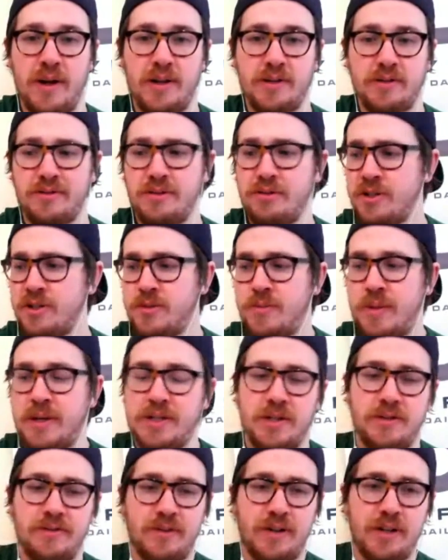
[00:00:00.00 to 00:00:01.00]
It's a little
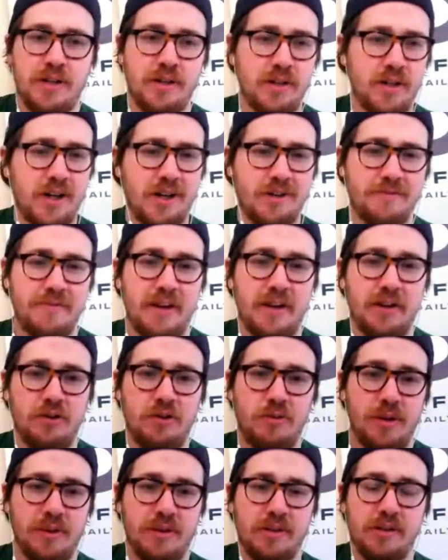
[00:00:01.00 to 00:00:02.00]
expensive on FanDuel,
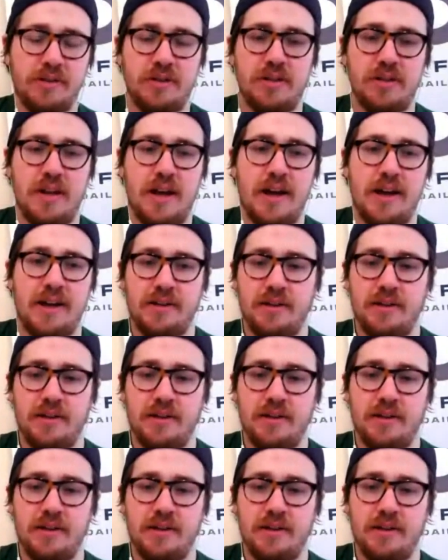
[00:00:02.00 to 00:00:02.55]
but I think DK,